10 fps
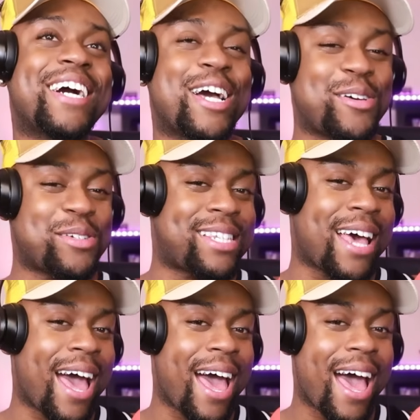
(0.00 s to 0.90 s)
You
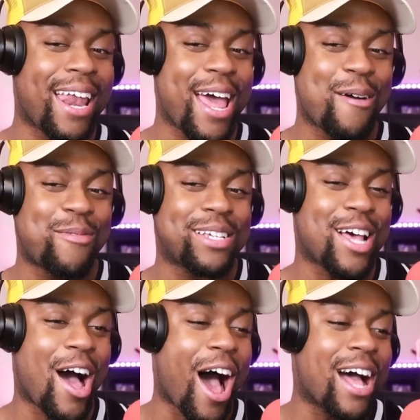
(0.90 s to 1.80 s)
said it was
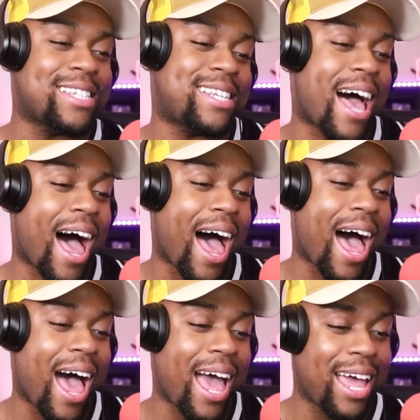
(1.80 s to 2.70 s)
on
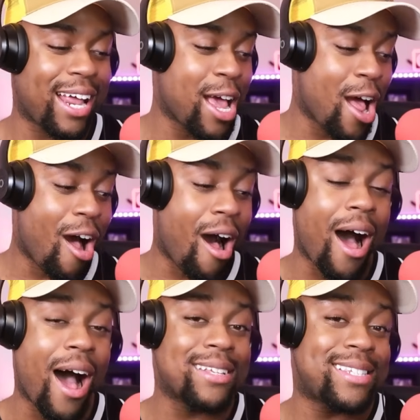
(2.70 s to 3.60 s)
site,
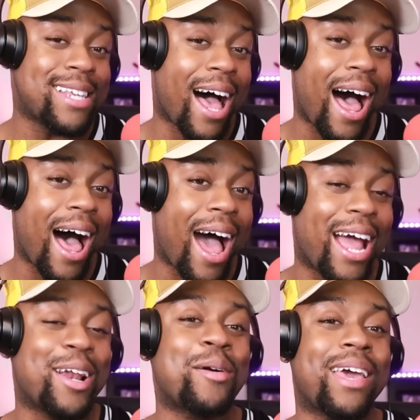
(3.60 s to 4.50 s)
on site.
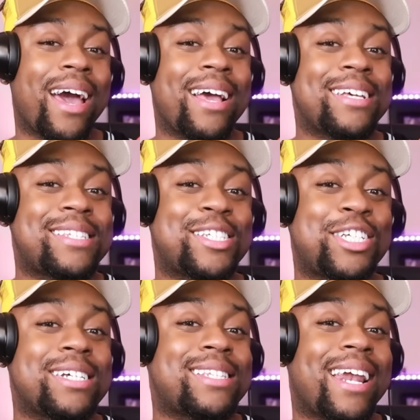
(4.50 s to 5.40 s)
Okay, she
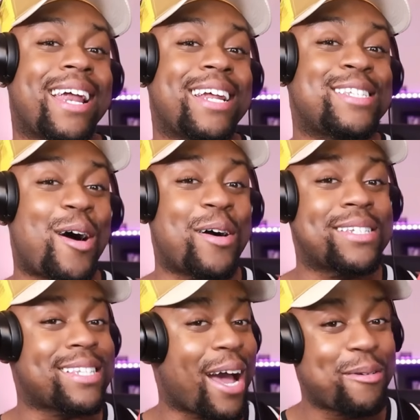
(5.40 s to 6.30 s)
said that it's on
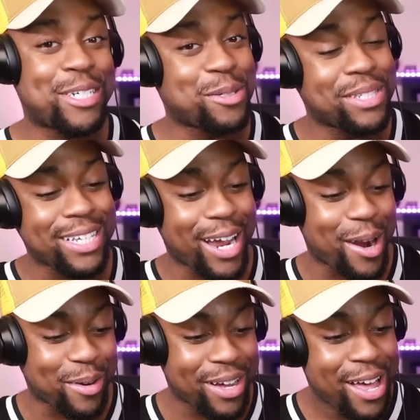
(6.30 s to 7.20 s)
site with you,
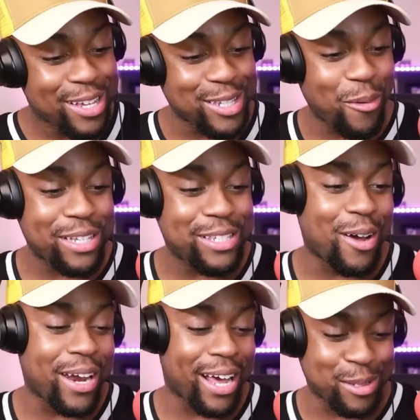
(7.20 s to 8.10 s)
Sierra. So what's your
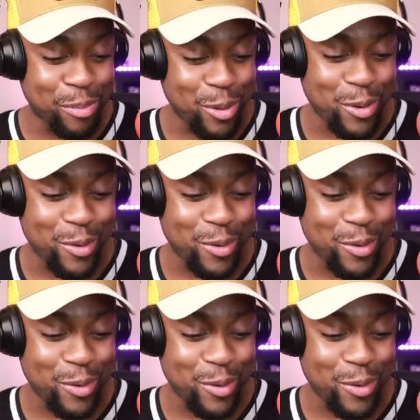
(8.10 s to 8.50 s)
next move?